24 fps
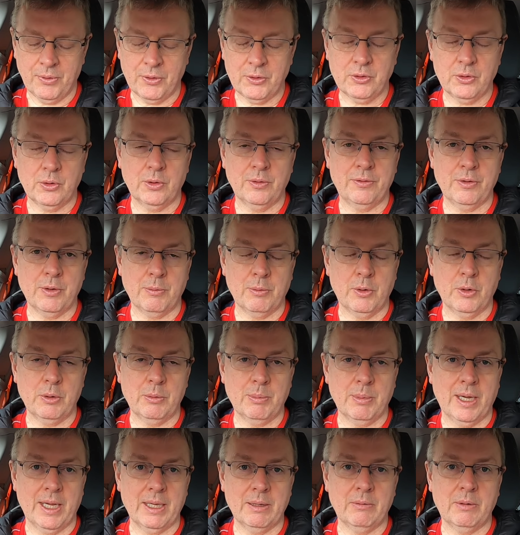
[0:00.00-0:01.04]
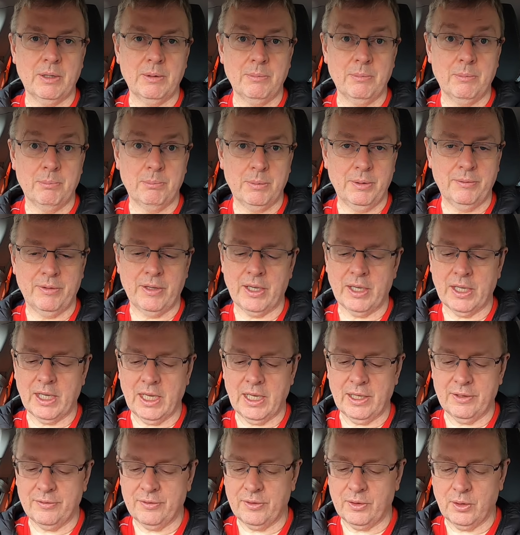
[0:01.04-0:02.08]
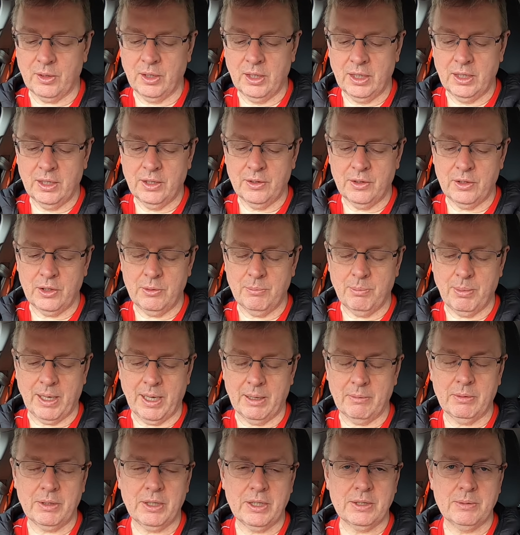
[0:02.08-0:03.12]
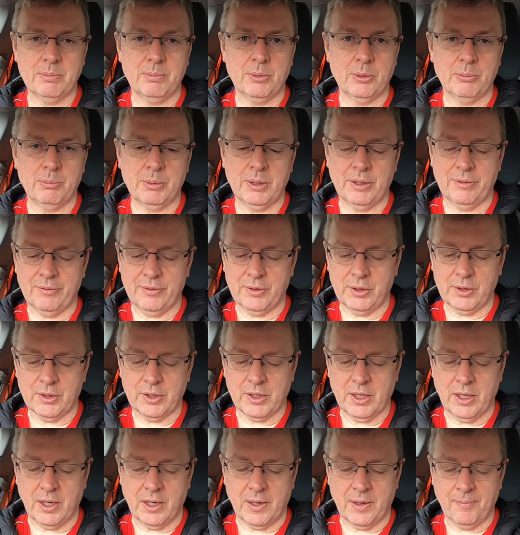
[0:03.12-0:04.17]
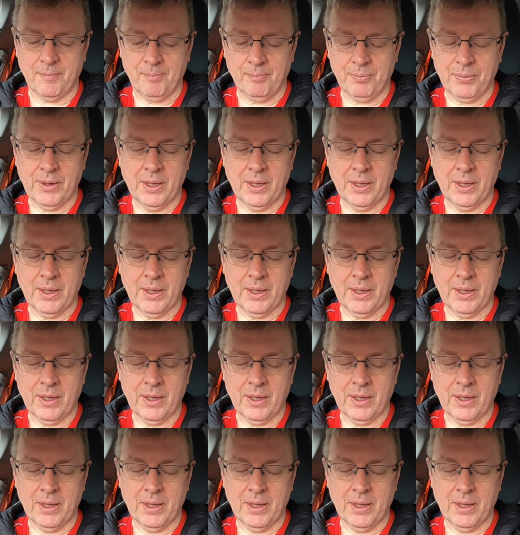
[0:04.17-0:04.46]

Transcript: So if you're going to buy one, be very careful that you buy one that's appropriate for your car.